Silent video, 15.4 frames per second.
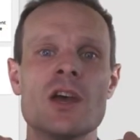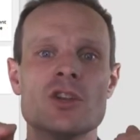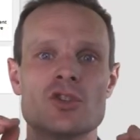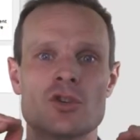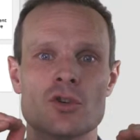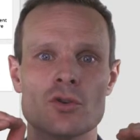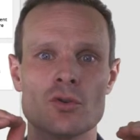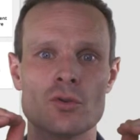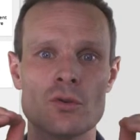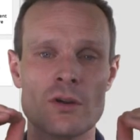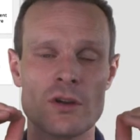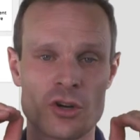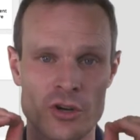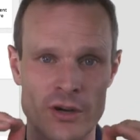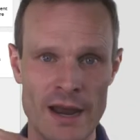to
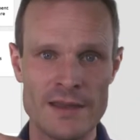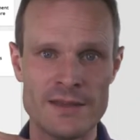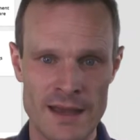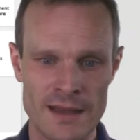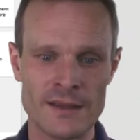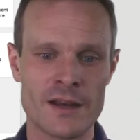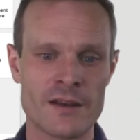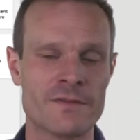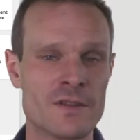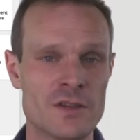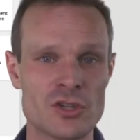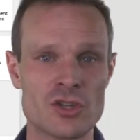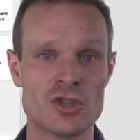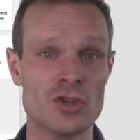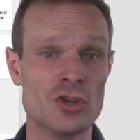create that letter for
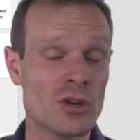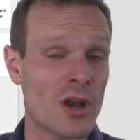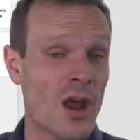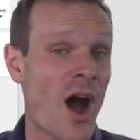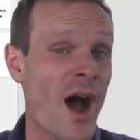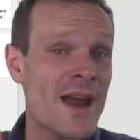the student.